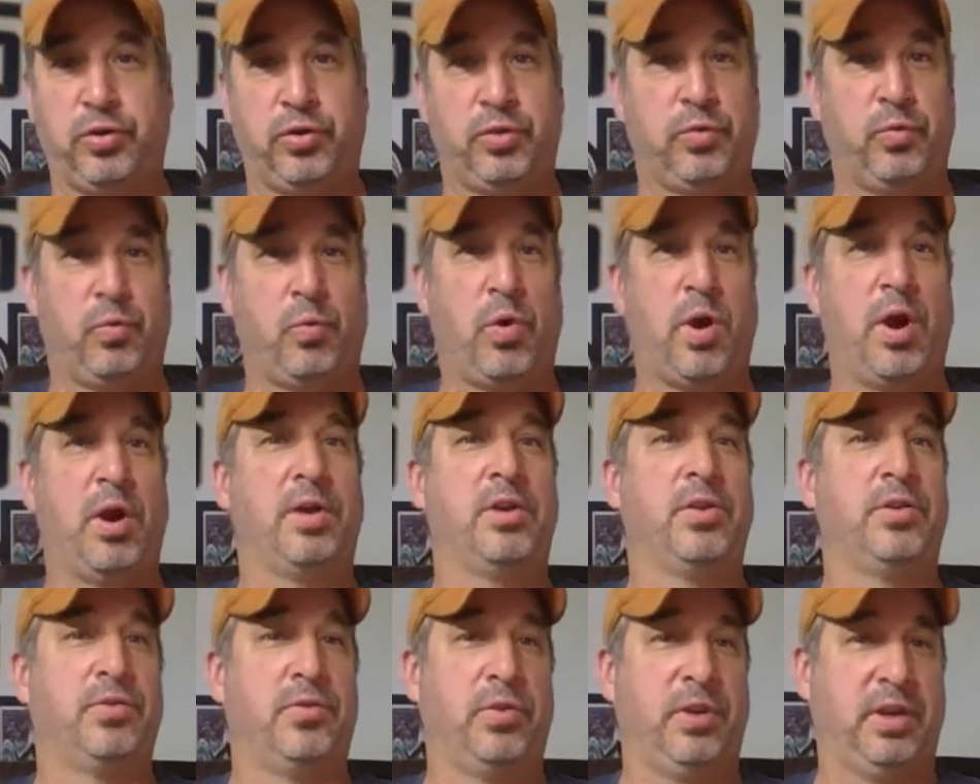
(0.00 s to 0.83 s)
water
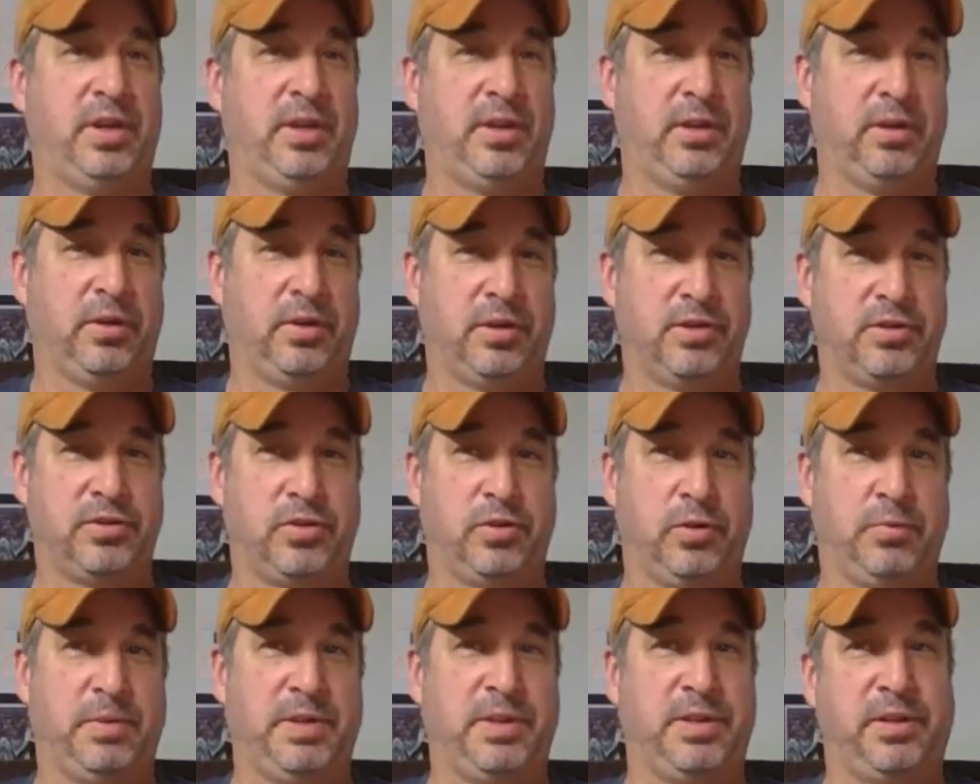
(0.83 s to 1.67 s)
you're drinking, you're
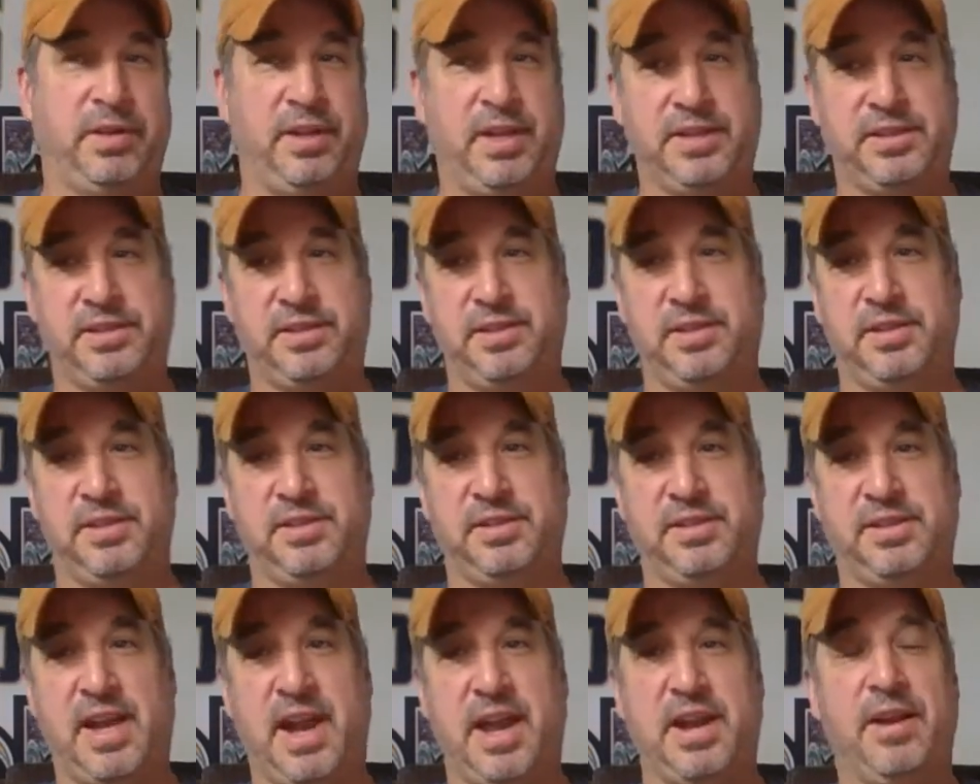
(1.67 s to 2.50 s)
consuming, the less
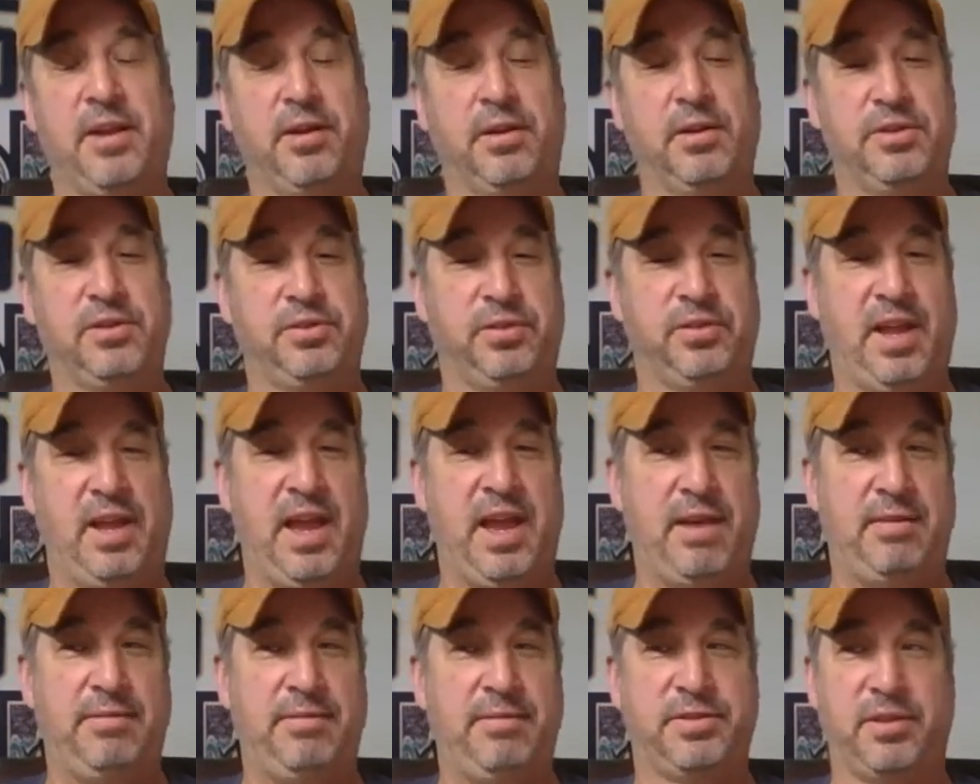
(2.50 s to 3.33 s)
side hungers you'll
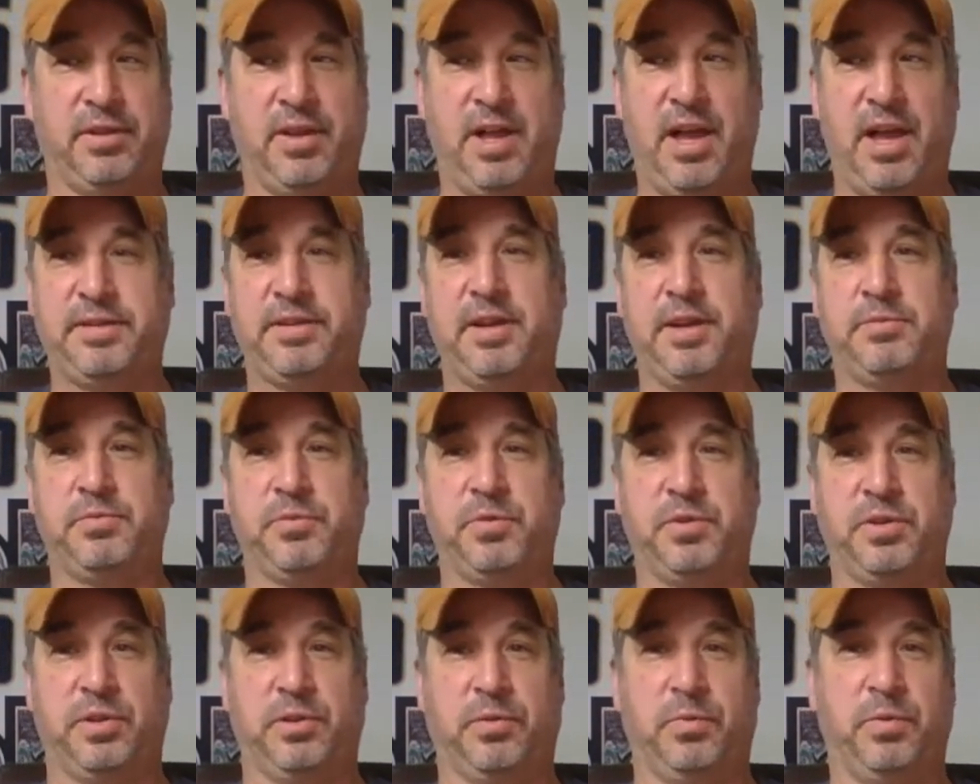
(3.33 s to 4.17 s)
have. So a lot of times
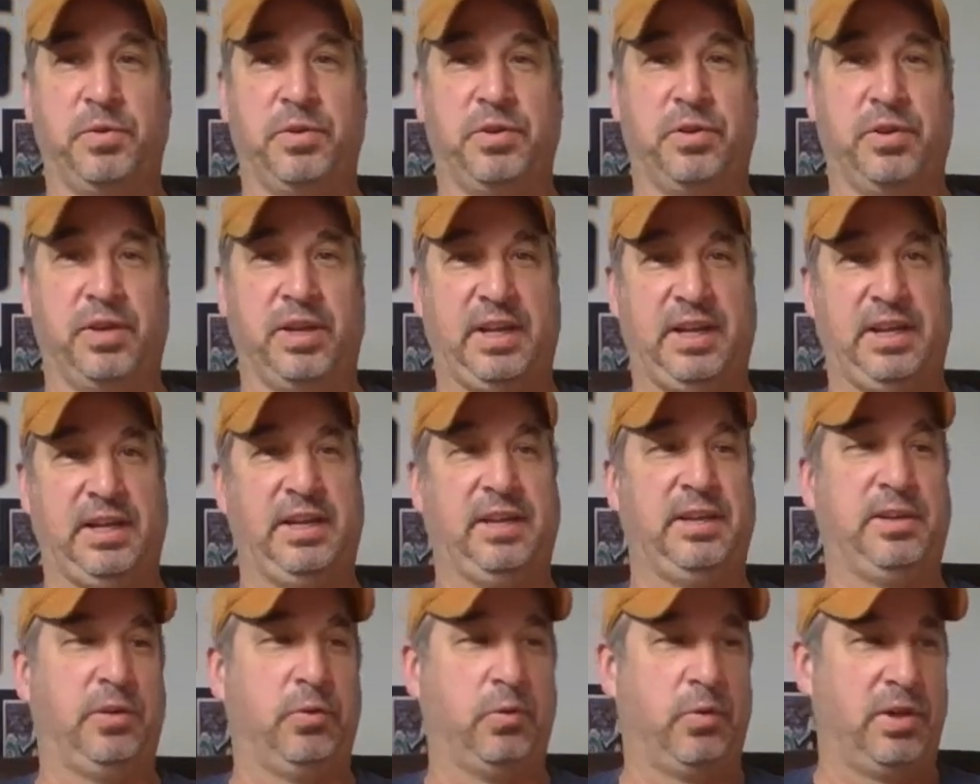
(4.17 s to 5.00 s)
when you're eating
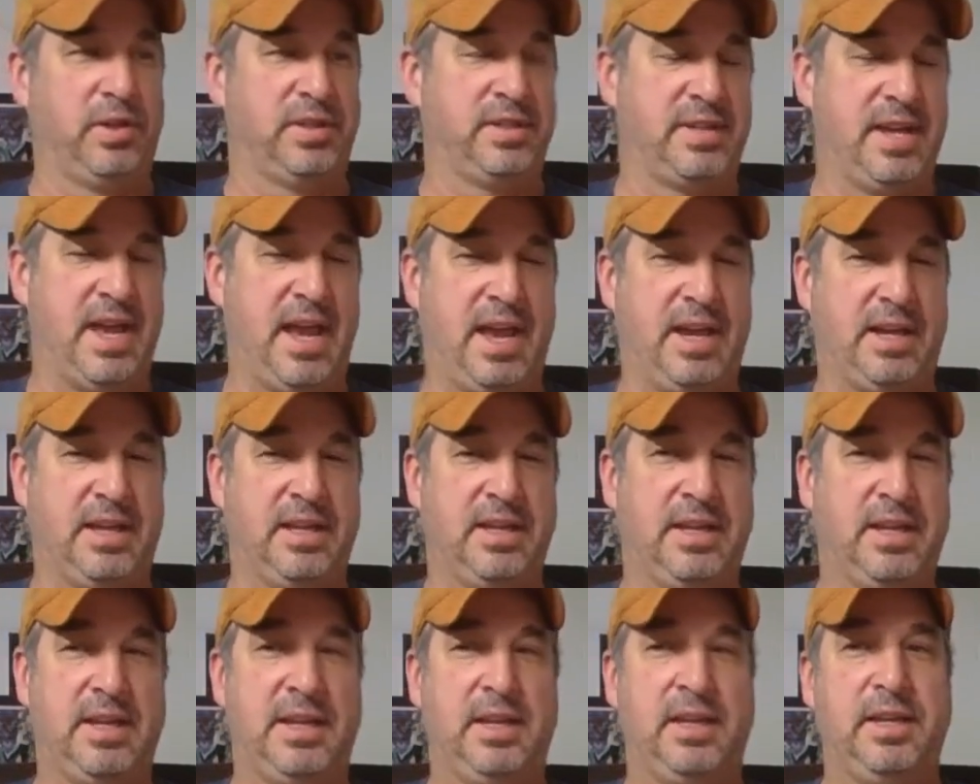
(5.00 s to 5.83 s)
and you want a snack,
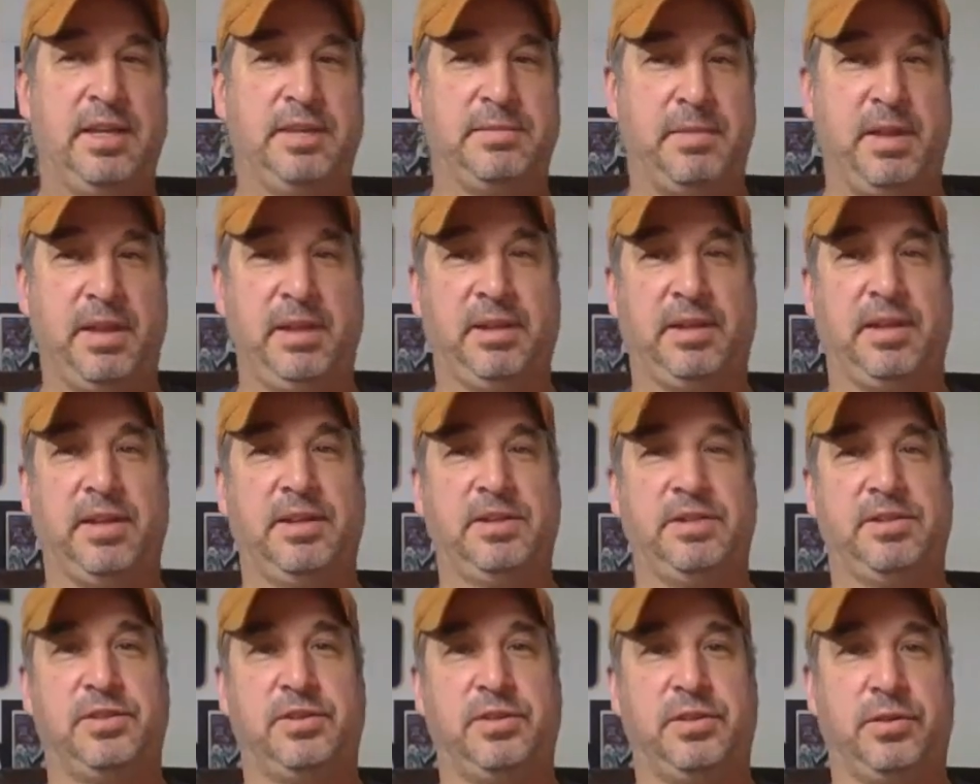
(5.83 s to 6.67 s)
it's mainly
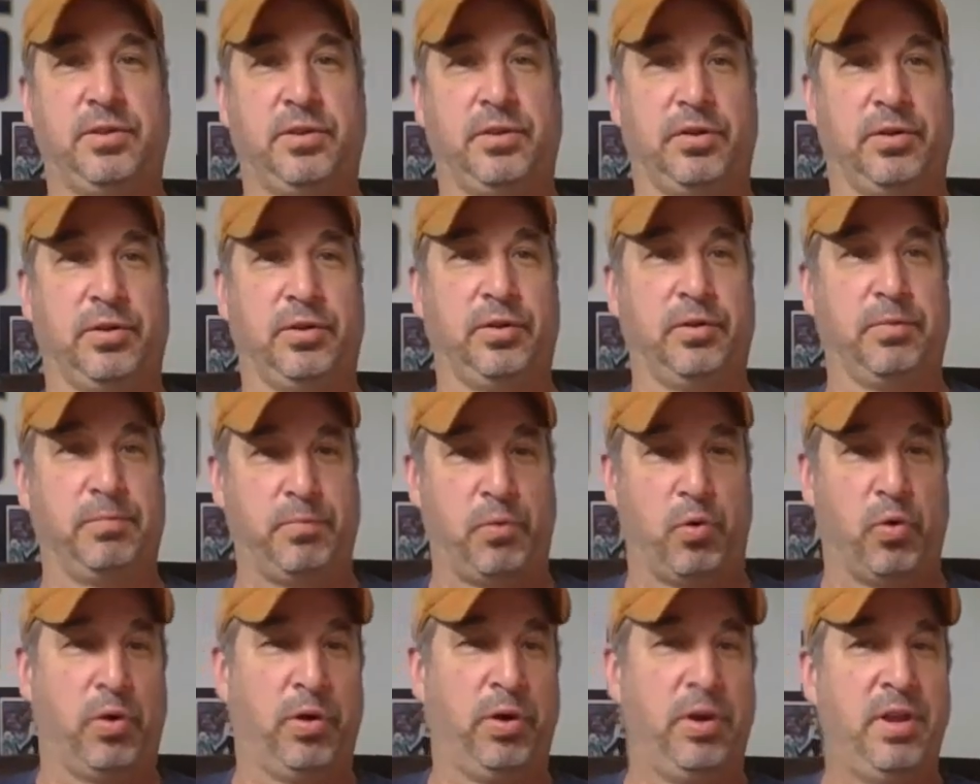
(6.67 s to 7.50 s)
because you're
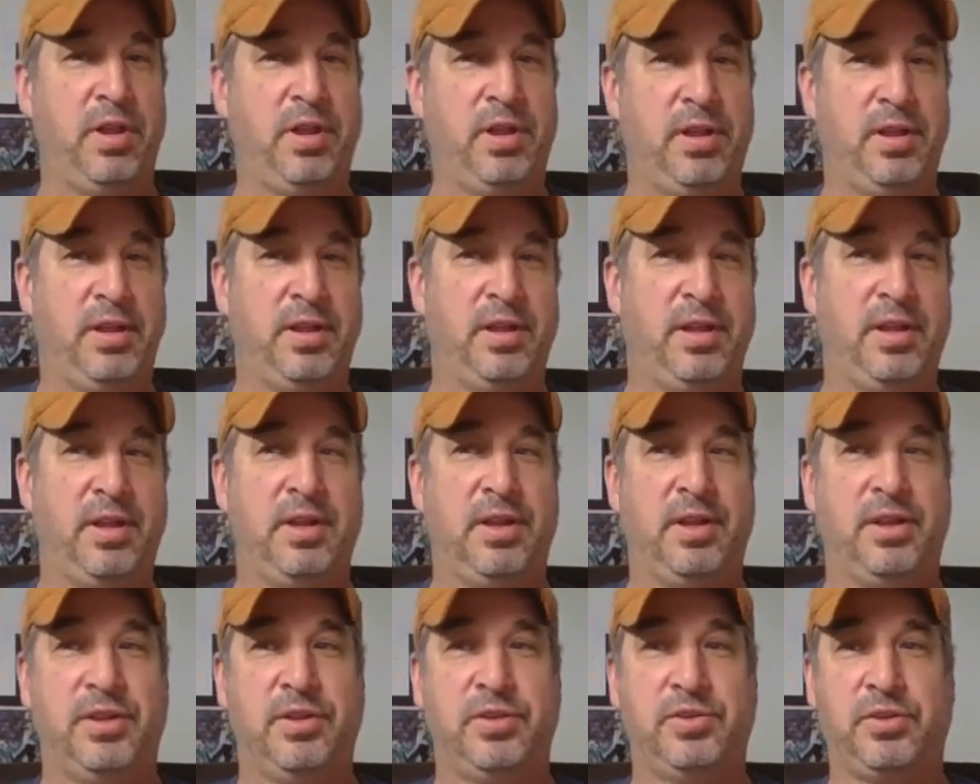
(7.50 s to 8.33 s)
bored,
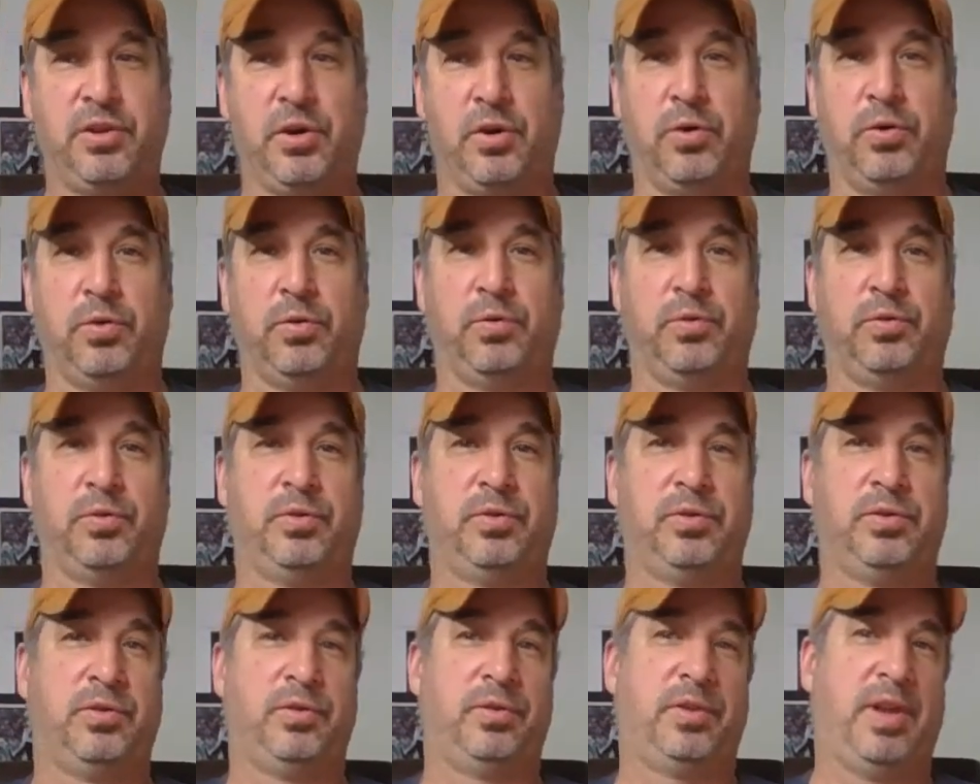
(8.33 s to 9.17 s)

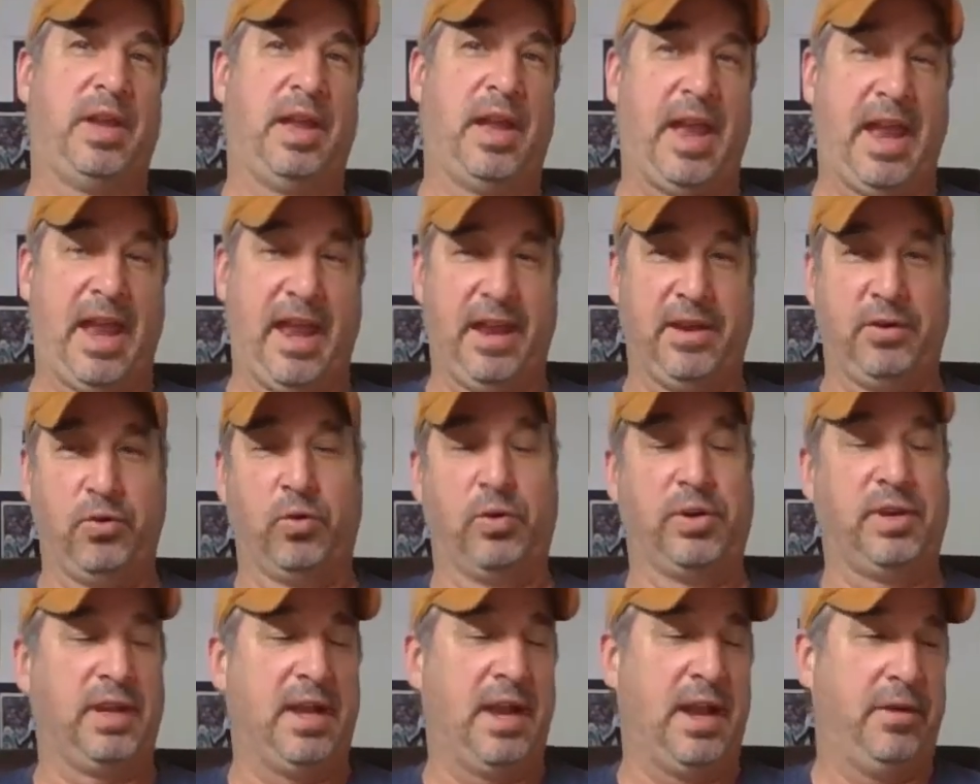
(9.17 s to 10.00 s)
and or
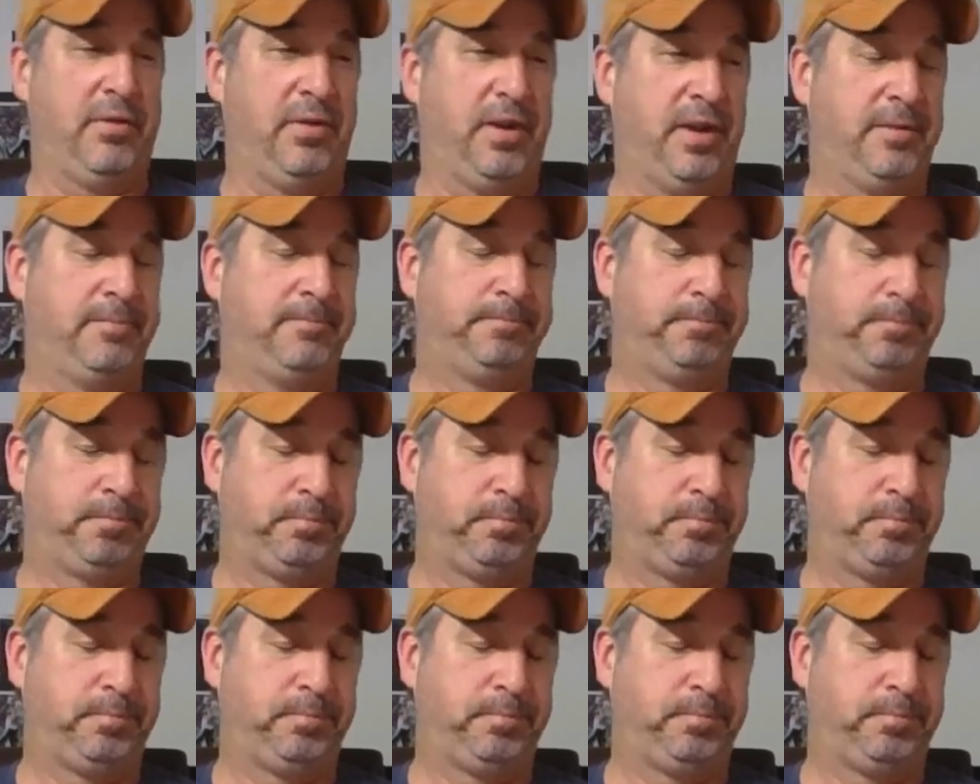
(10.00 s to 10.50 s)
dehydrated.